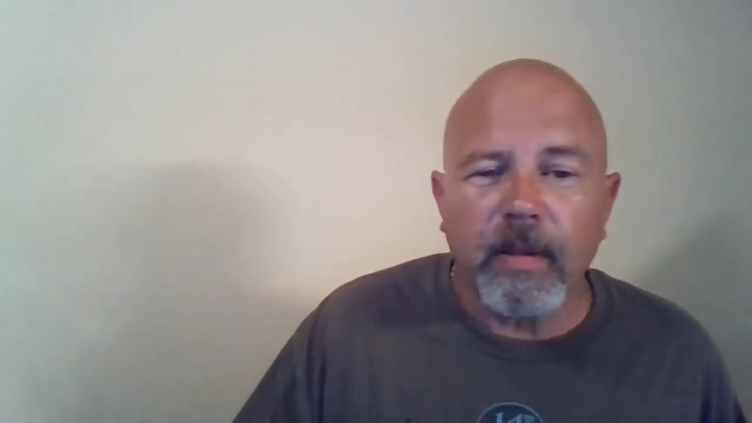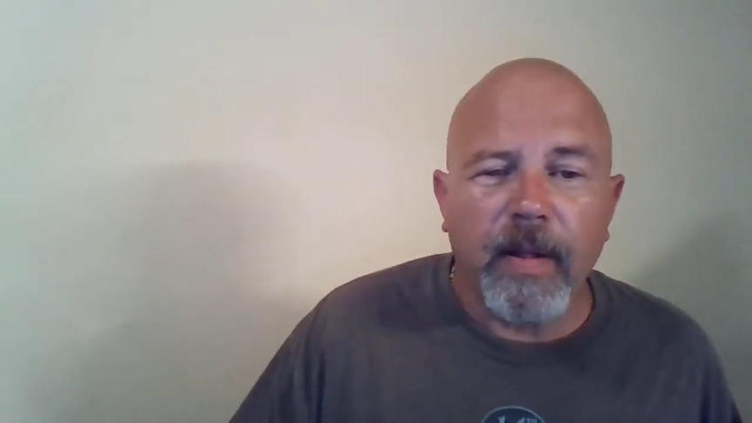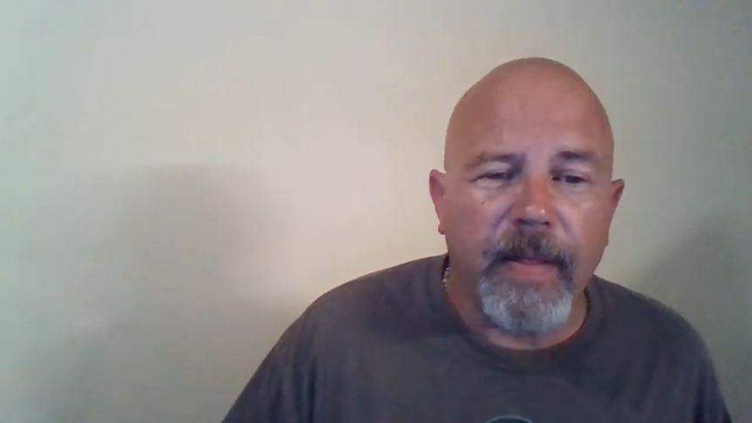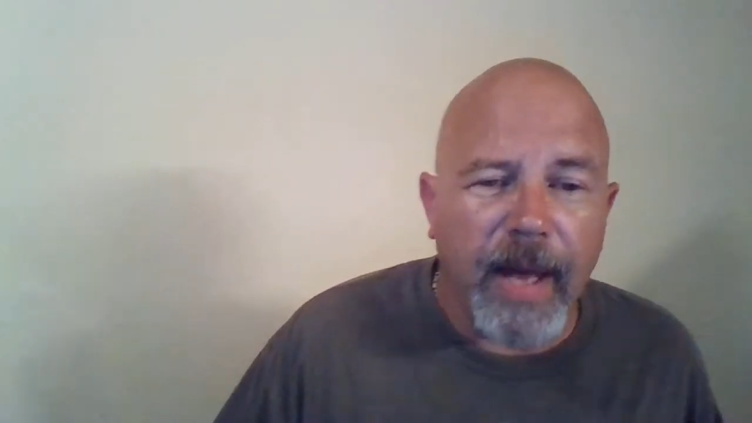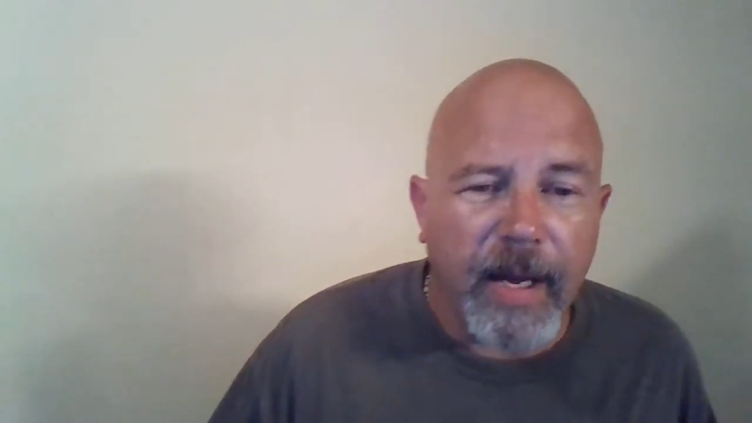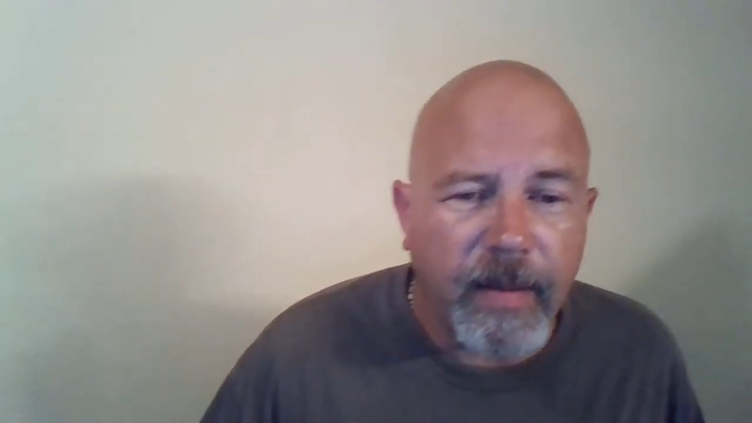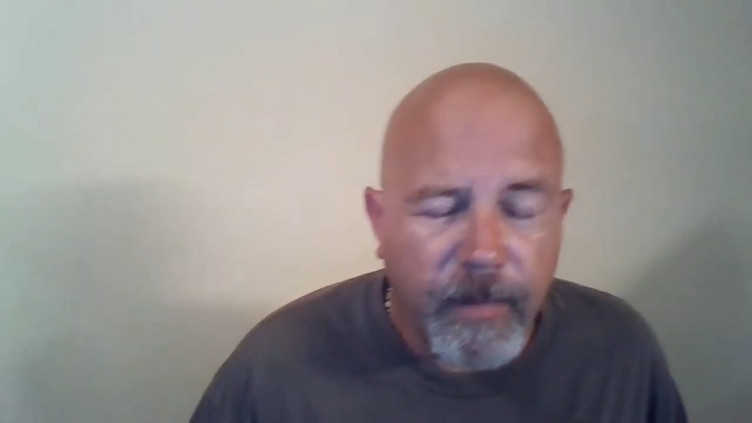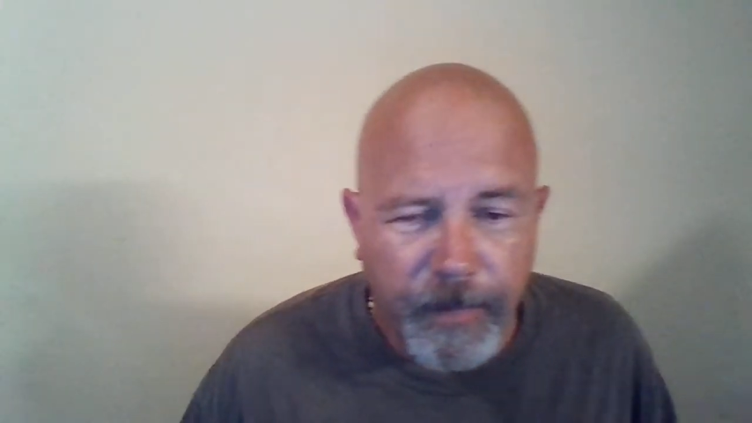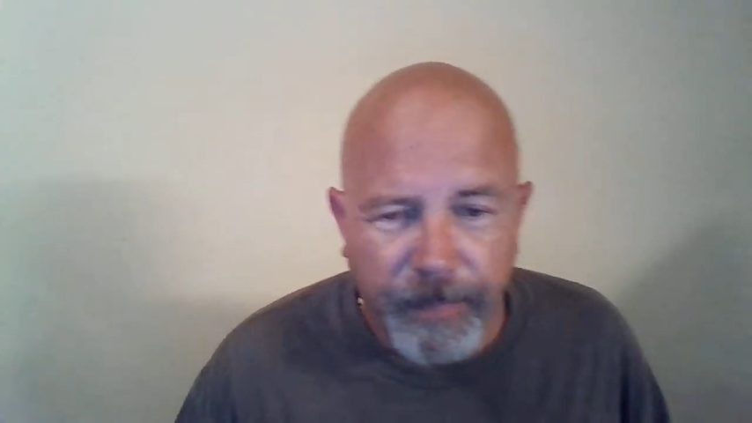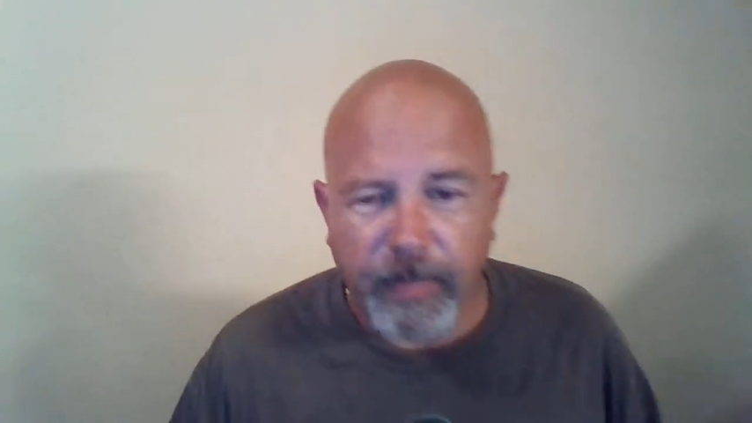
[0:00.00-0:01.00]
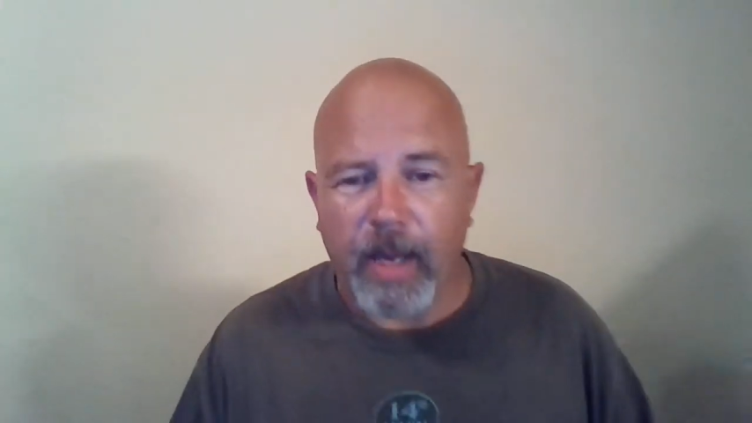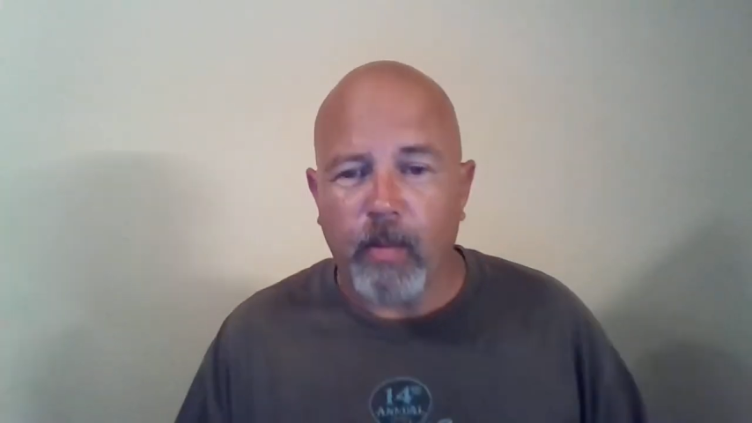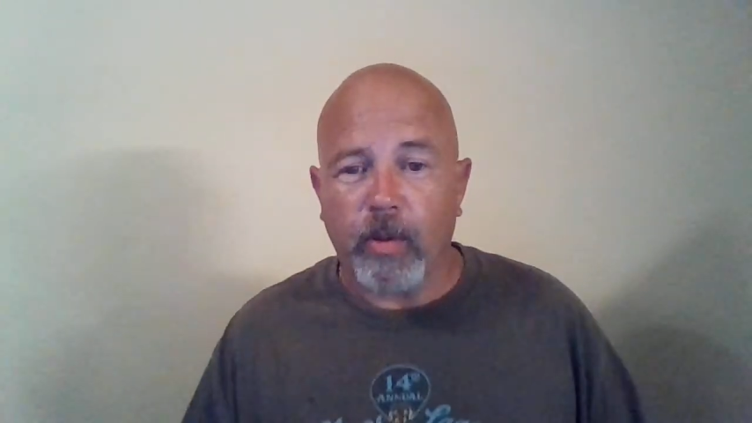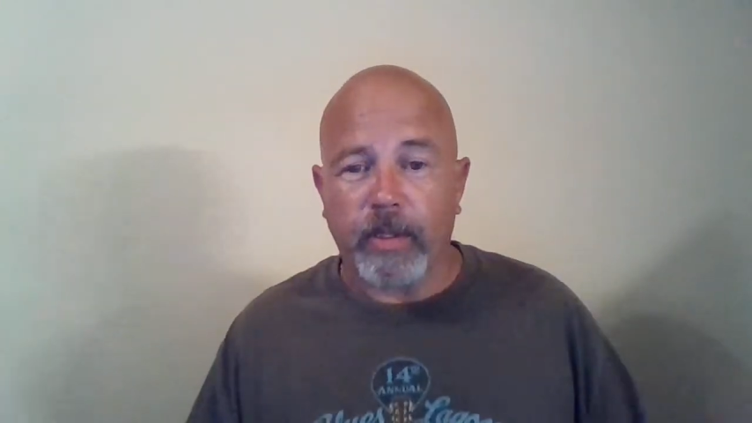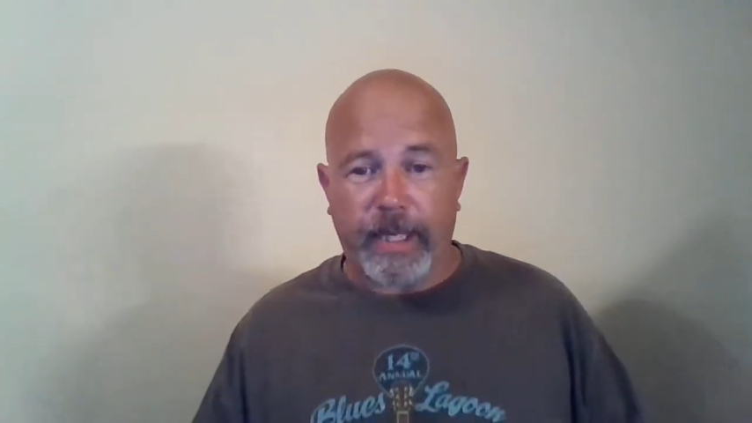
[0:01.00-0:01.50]
then
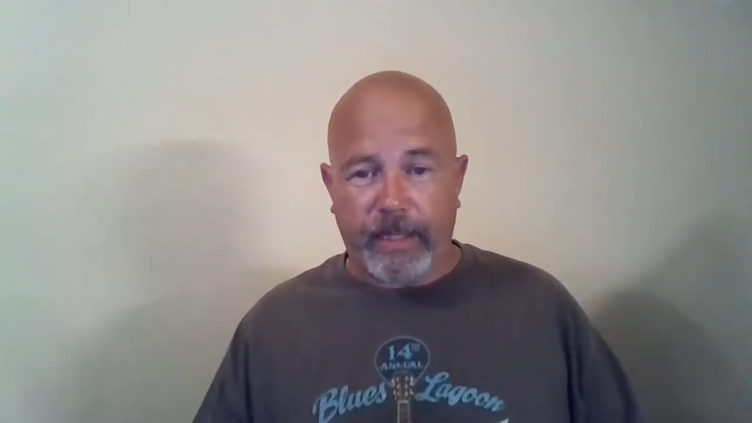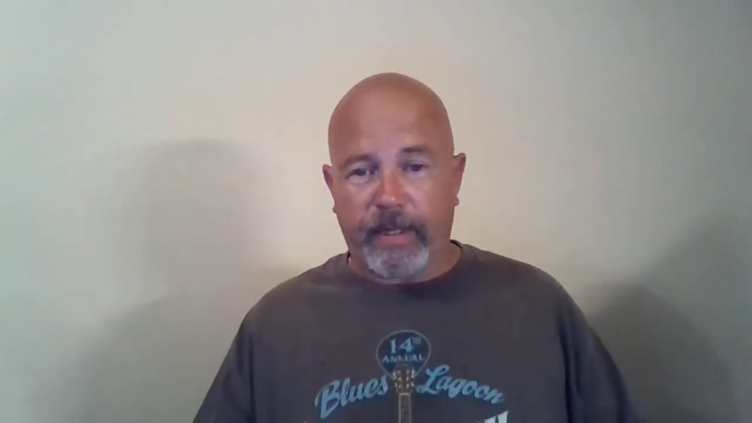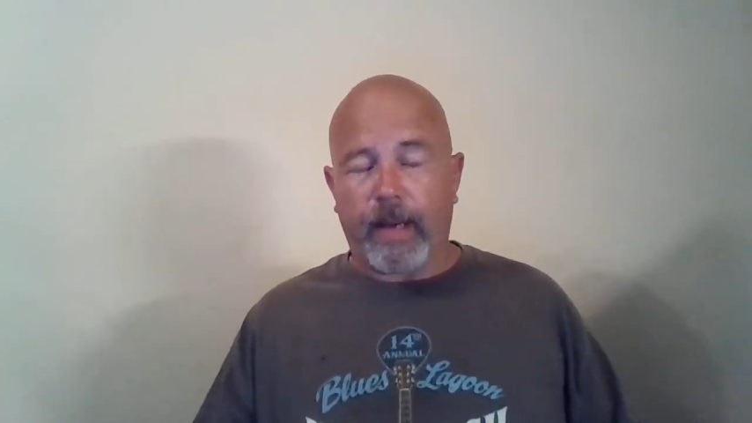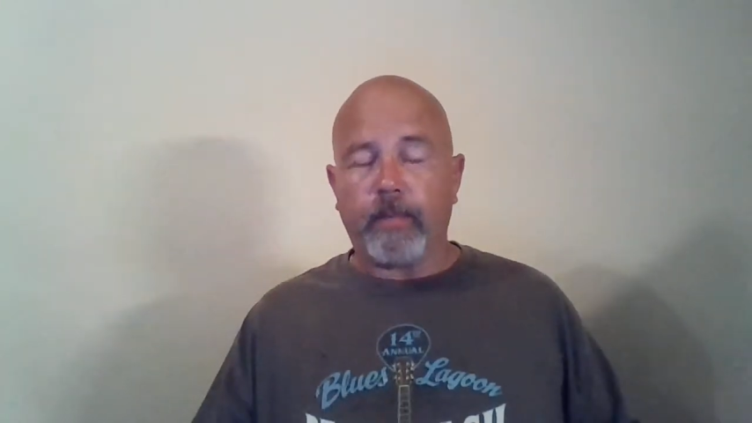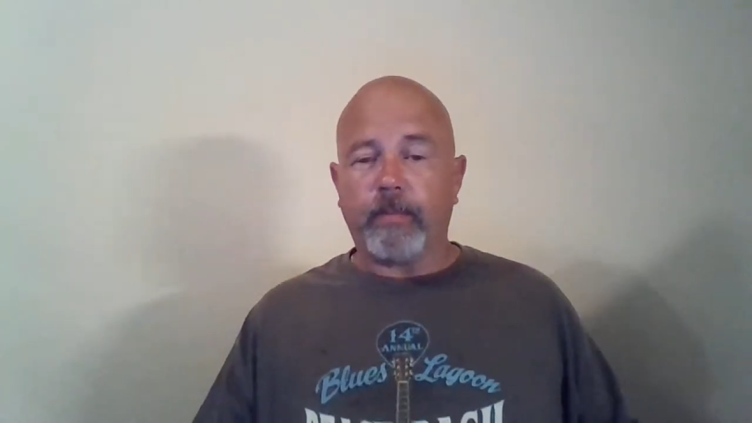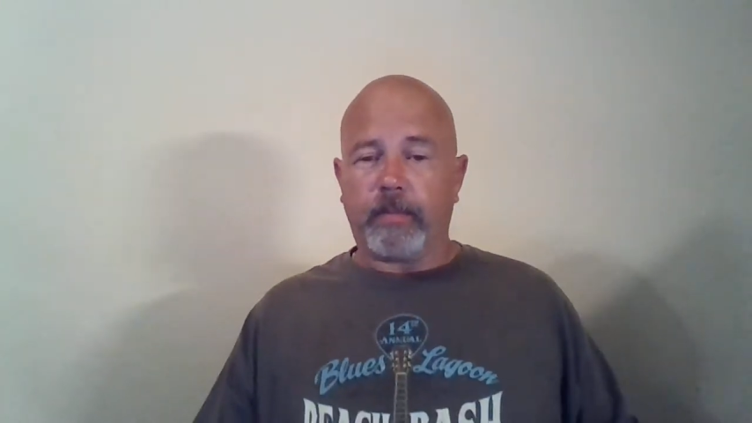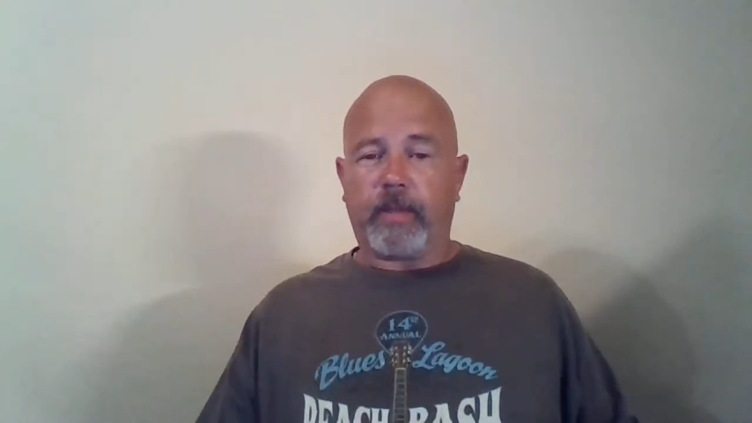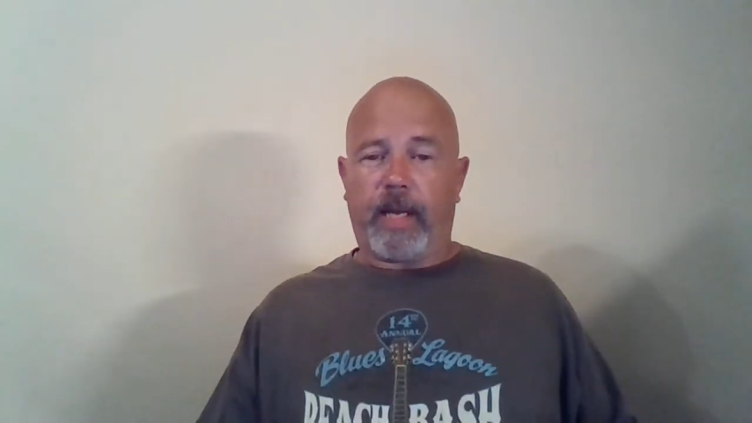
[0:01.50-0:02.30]
he will lead them